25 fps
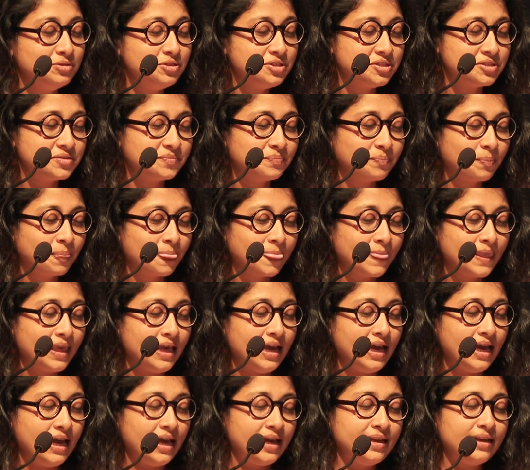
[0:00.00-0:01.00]
Ghosh,
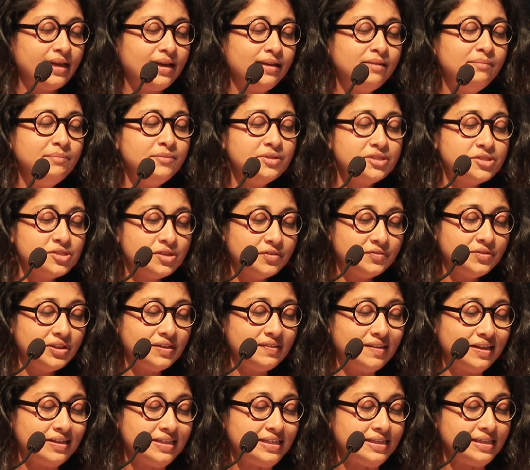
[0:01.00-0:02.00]
an alumnus of the
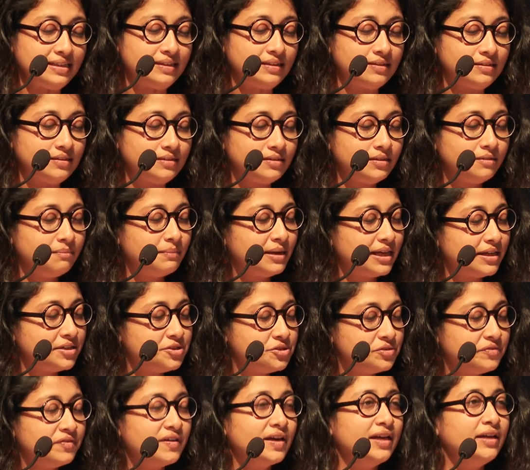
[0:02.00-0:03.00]
33rd
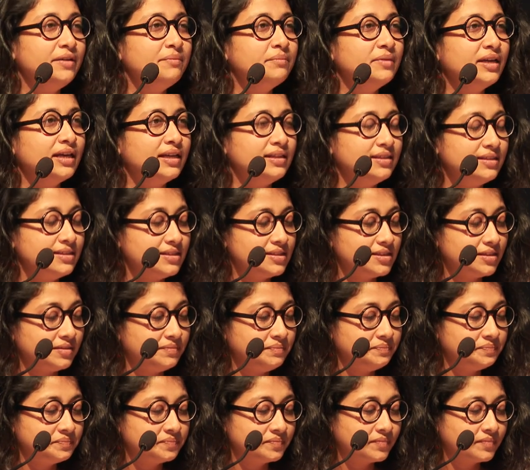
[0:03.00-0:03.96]
batch of IIM Calcutta,